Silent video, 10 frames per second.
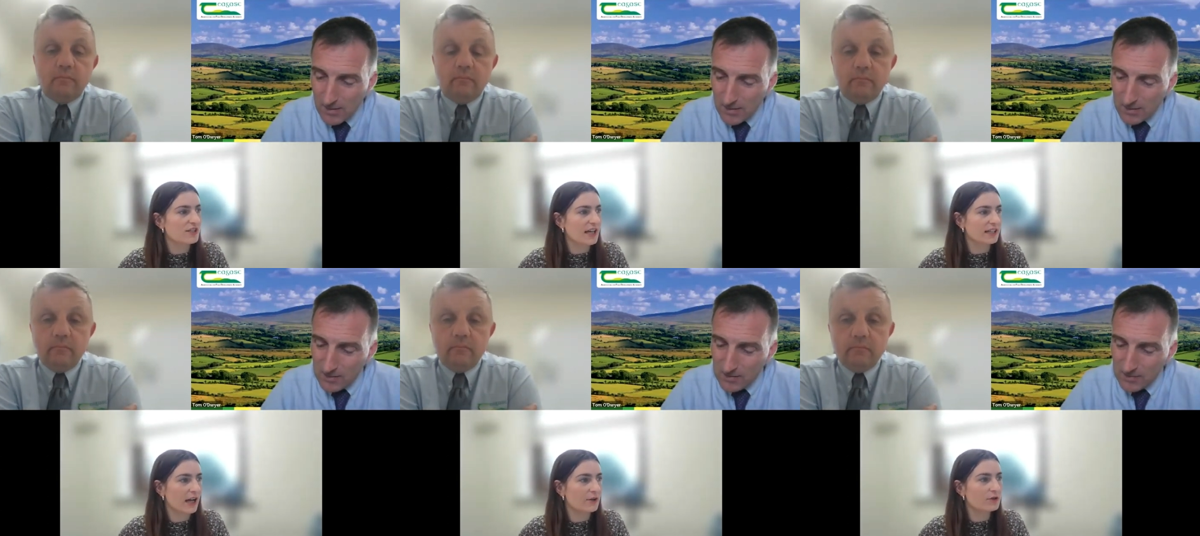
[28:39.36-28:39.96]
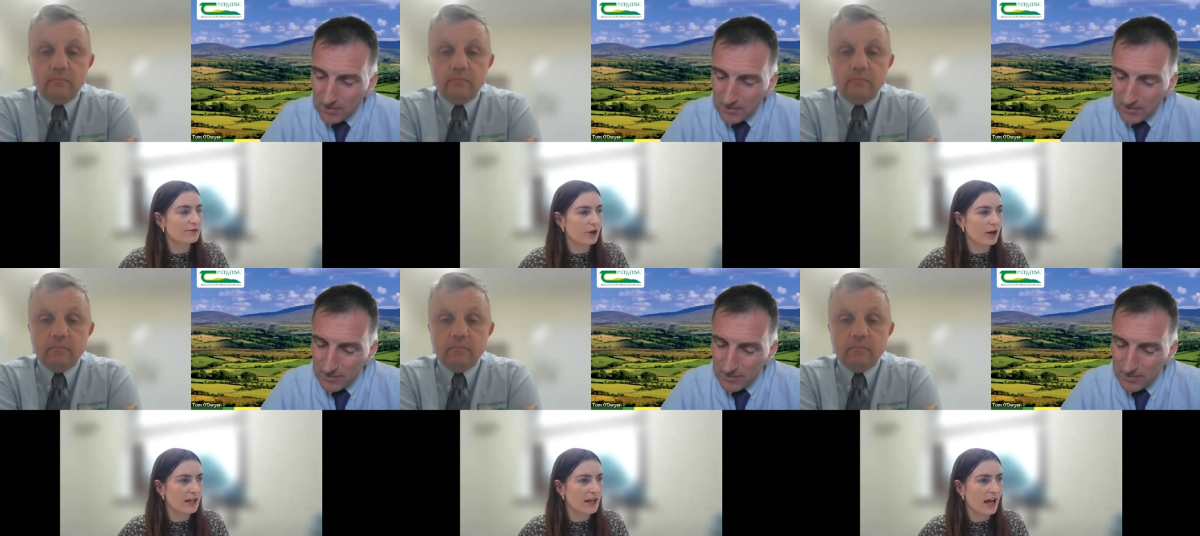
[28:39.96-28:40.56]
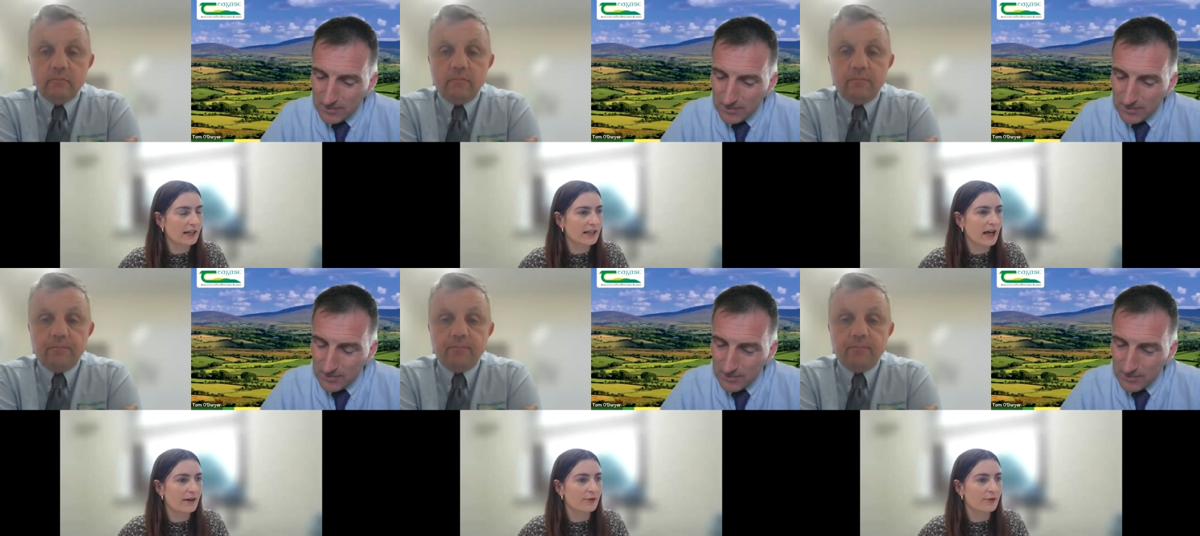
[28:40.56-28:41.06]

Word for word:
Speaker 1: is that accounted for in AgNav